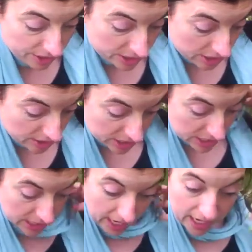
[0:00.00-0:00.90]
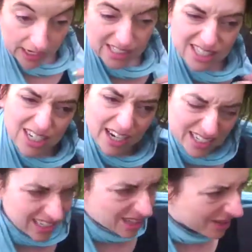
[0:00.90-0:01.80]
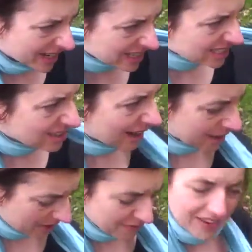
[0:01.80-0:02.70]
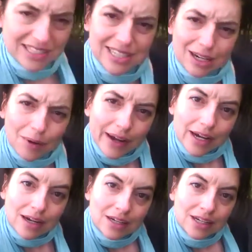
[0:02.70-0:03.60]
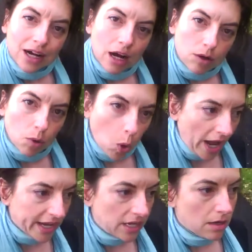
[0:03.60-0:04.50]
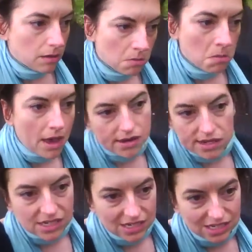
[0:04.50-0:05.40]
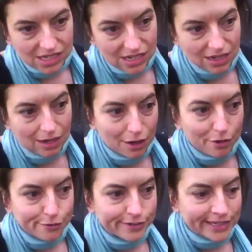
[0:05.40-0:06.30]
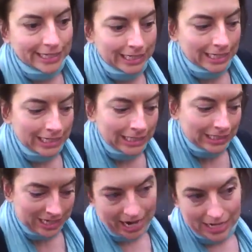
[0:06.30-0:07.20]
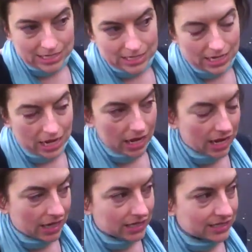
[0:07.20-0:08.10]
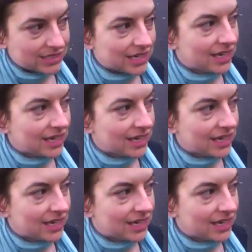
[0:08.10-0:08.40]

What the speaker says: so today I just thought, you know what, I quite fancy quite a quiet meditative dance, and